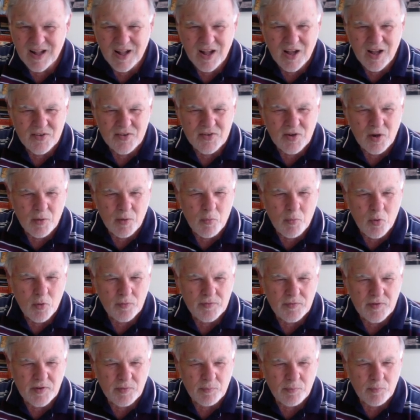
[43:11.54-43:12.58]
So I
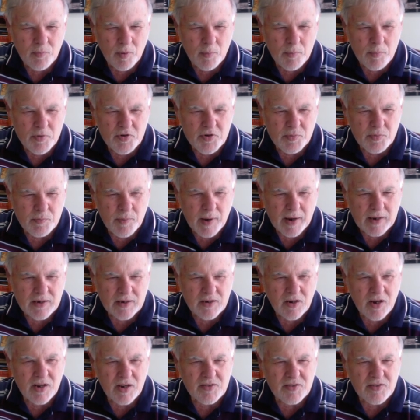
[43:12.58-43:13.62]
moved my bishop back and
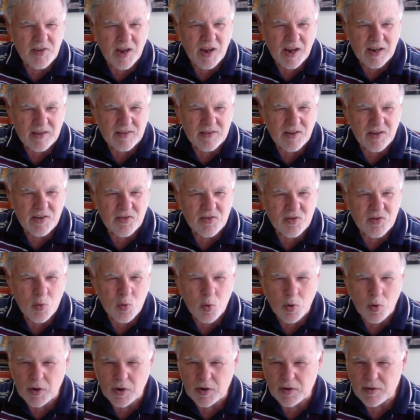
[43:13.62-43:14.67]
I attacked his
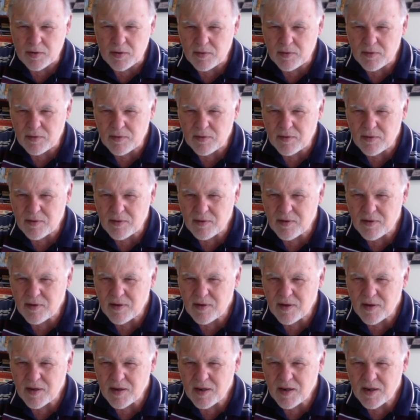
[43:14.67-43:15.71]
queen.
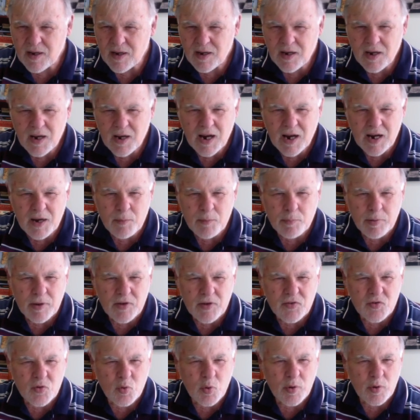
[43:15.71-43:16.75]
And he plays
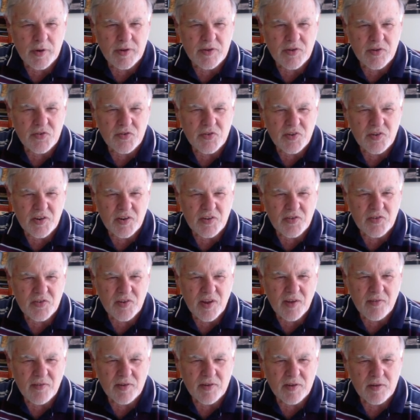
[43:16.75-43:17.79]
queen to
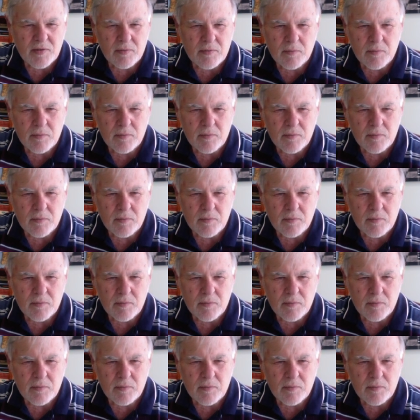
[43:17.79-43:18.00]
c7.